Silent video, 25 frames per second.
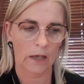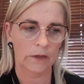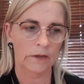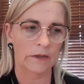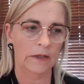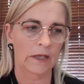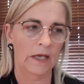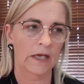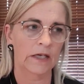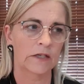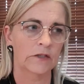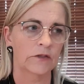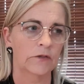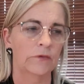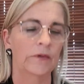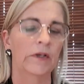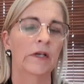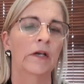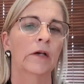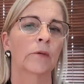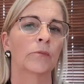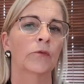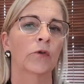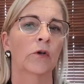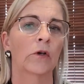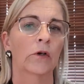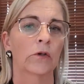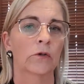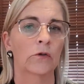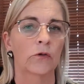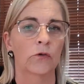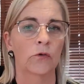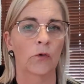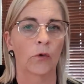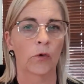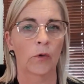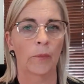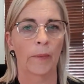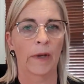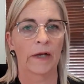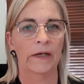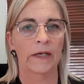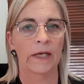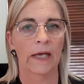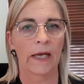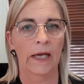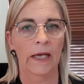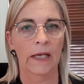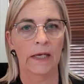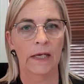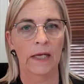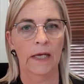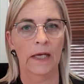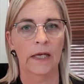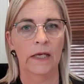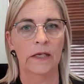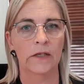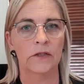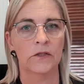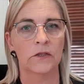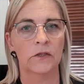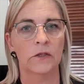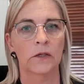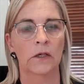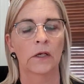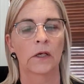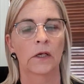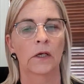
Next week I'm going to talk about headaches,